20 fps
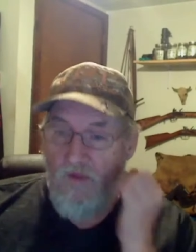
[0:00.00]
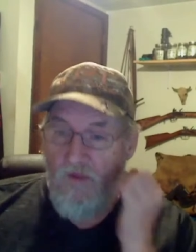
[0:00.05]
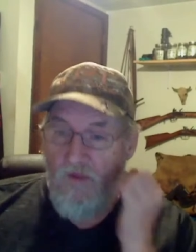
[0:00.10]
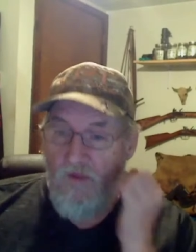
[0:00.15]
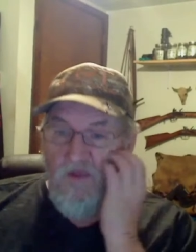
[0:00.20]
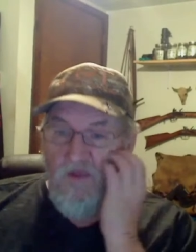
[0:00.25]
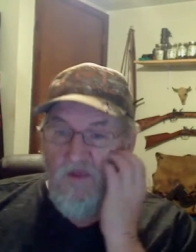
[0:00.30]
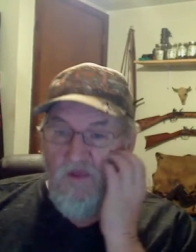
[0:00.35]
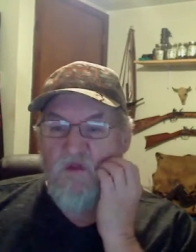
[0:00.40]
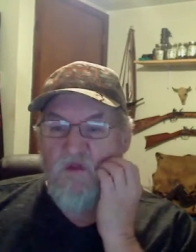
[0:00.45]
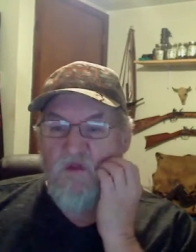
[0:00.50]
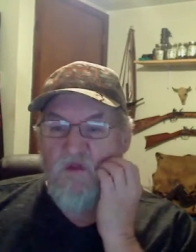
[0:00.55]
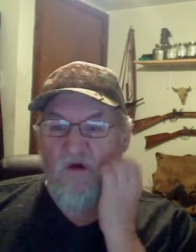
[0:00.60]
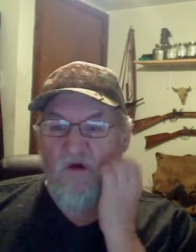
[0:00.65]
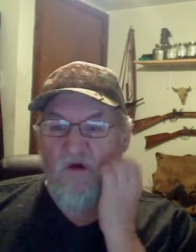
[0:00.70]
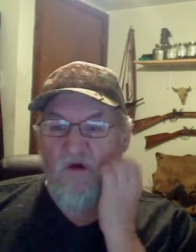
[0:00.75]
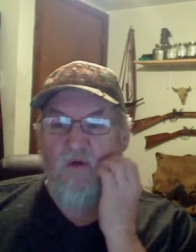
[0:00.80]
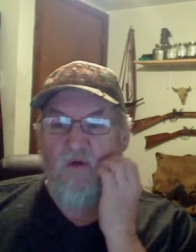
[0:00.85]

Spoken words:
It's not but a